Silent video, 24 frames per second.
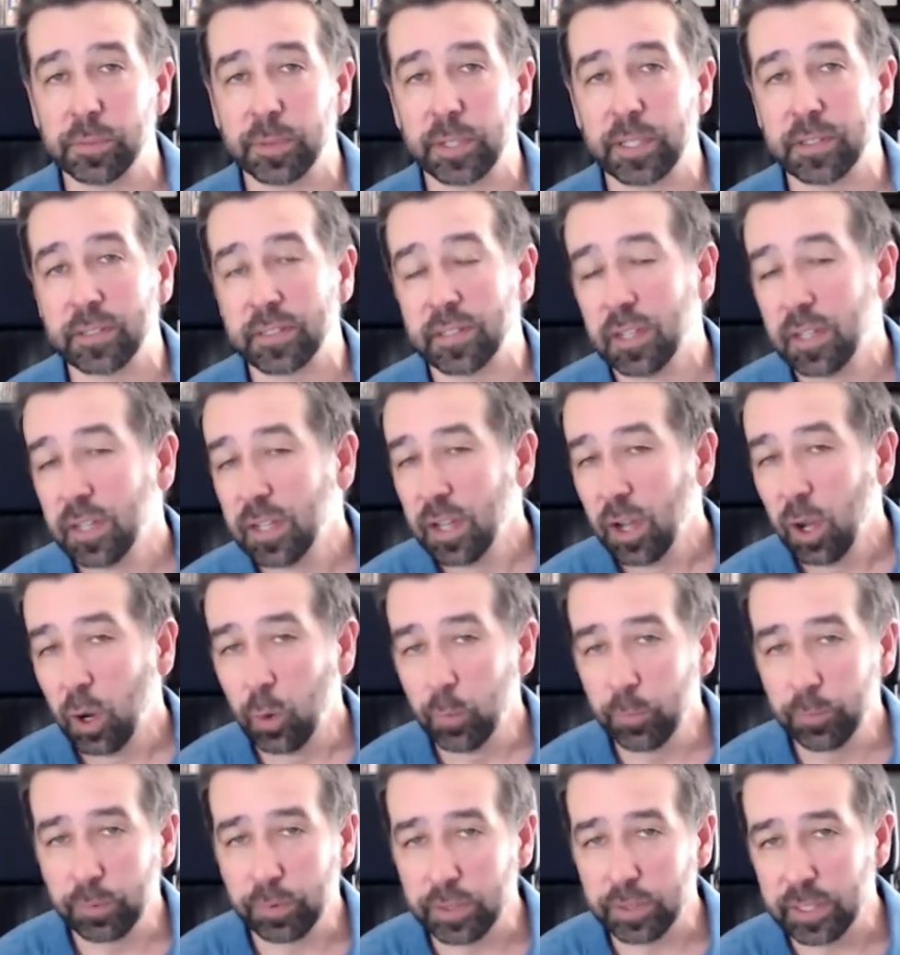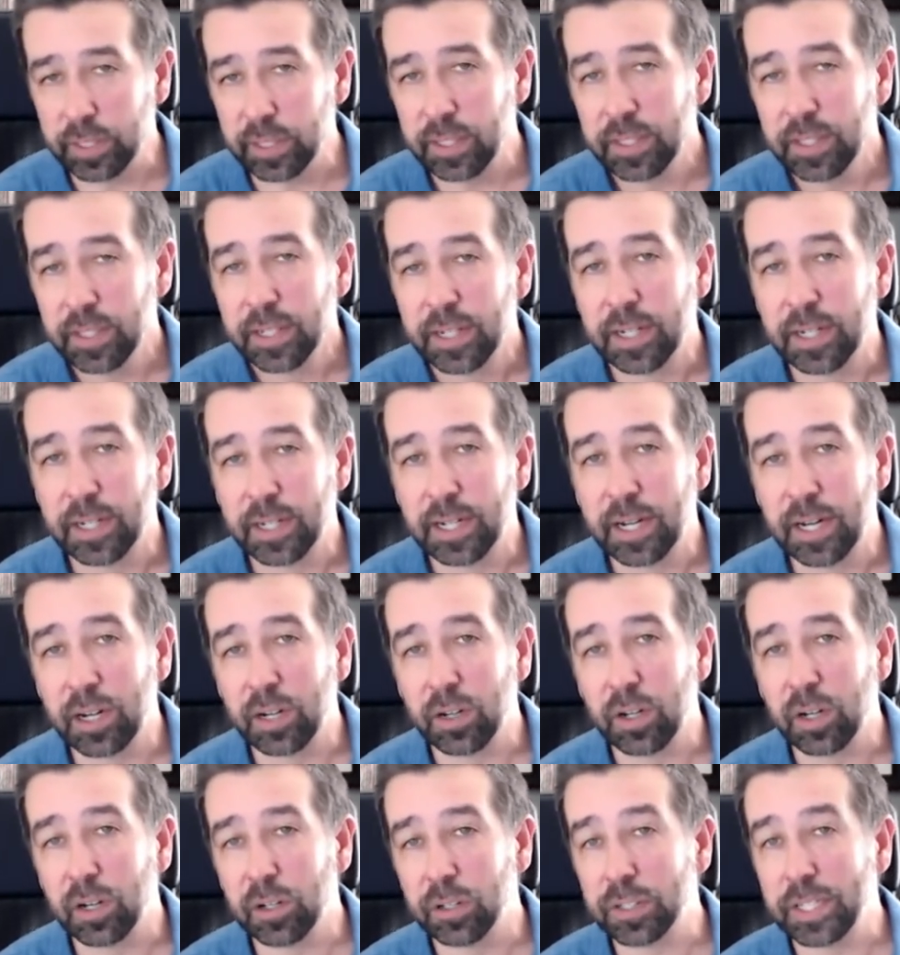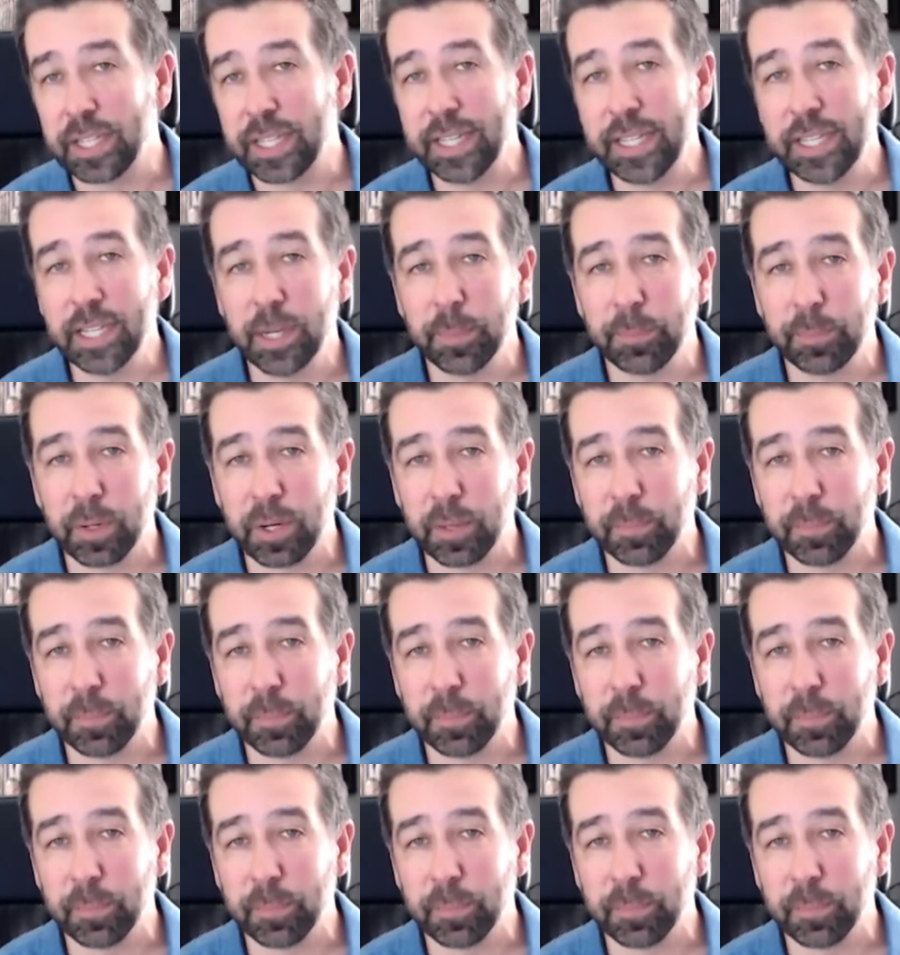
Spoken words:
because hopefully I'll key up